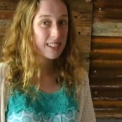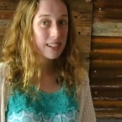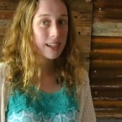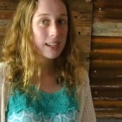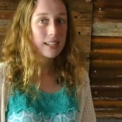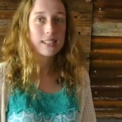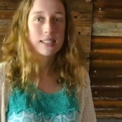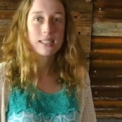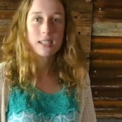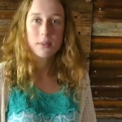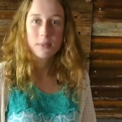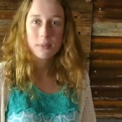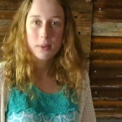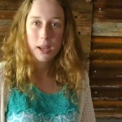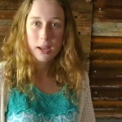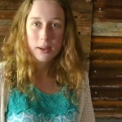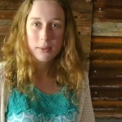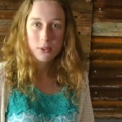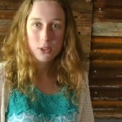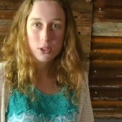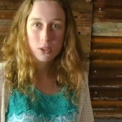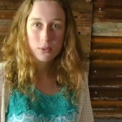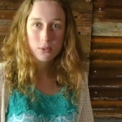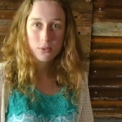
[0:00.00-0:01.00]
And
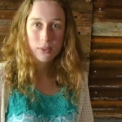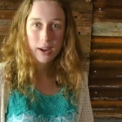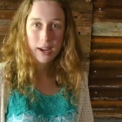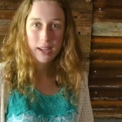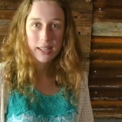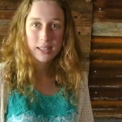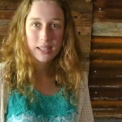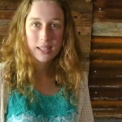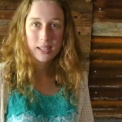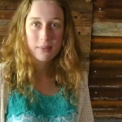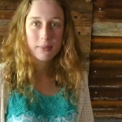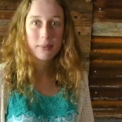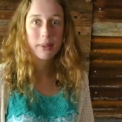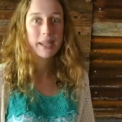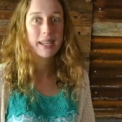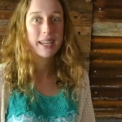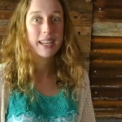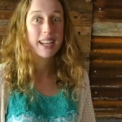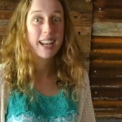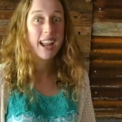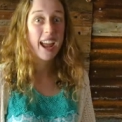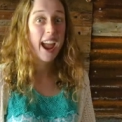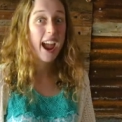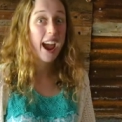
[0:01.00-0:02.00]
sometimes you find them like
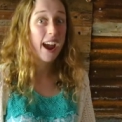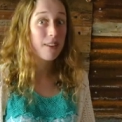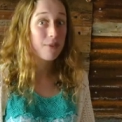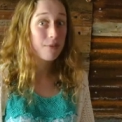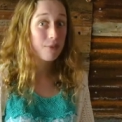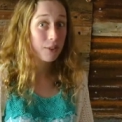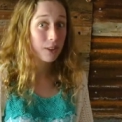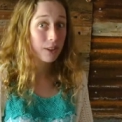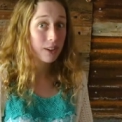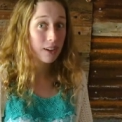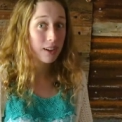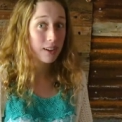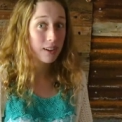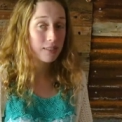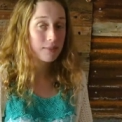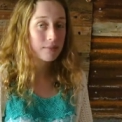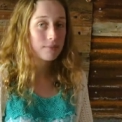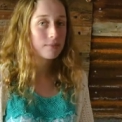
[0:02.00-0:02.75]
in Africa.